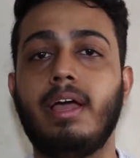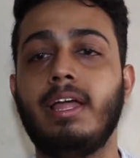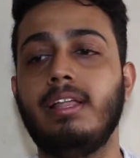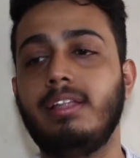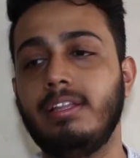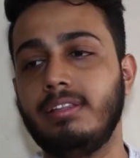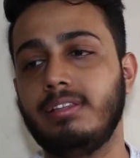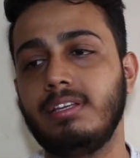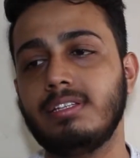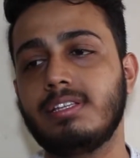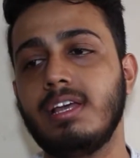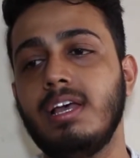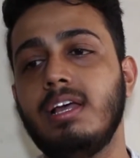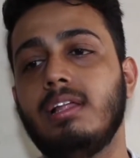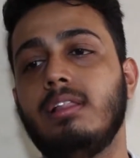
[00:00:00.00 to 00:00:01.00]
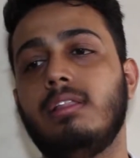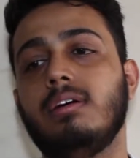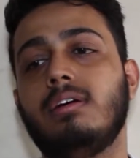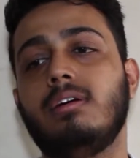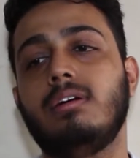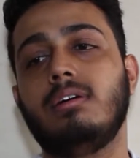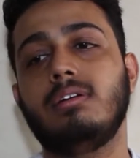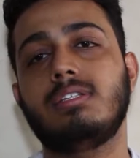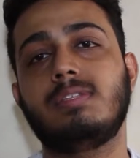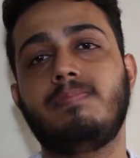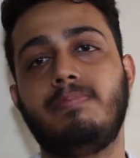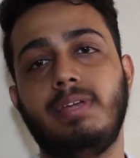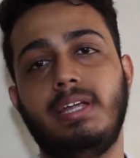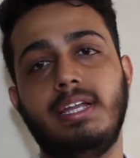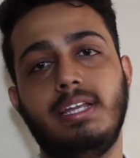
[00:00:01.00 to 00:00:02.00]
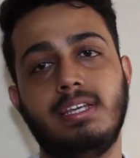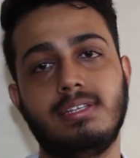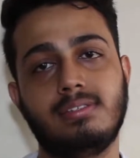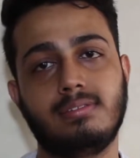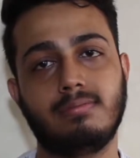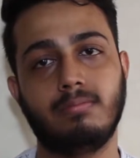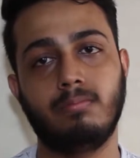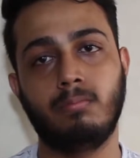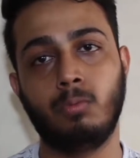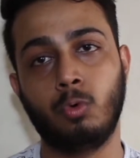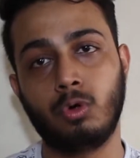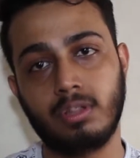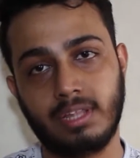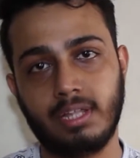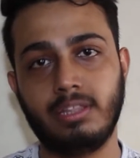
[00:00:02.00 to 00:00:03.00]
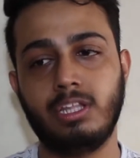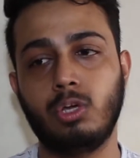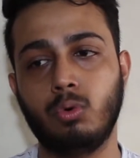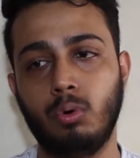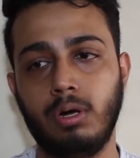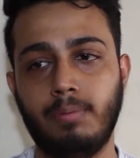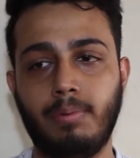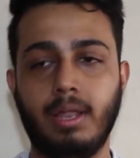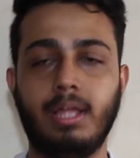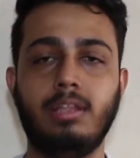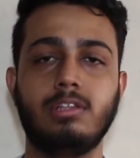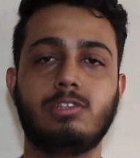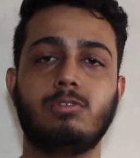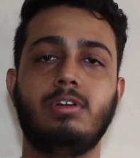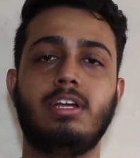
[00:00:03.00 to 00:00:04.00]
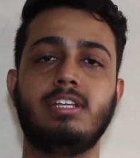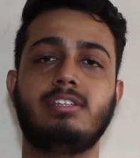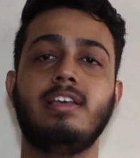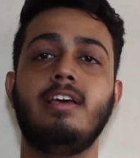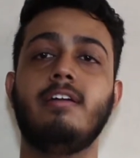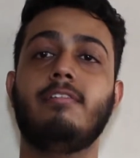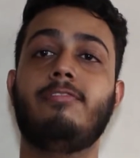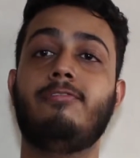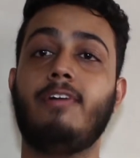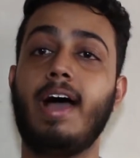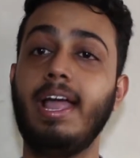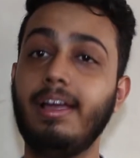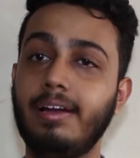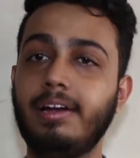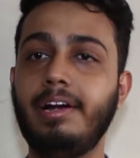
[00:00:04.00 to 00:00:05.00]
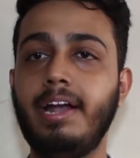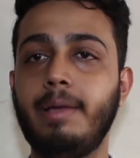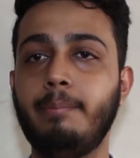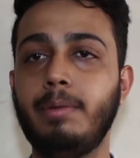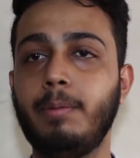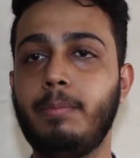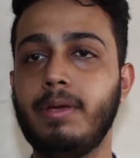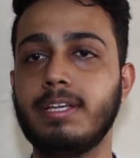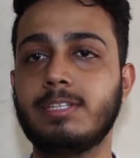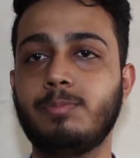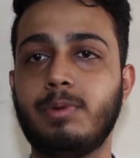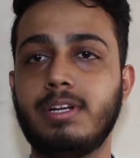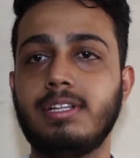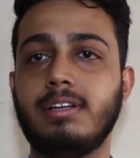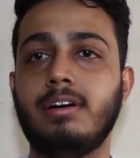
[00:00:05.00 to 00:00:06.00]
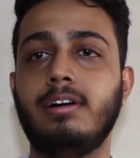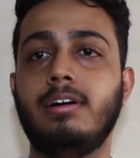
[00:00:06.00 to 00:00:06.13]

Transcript: and in this the speed is more than the gold plan, so it is 500 Mbps per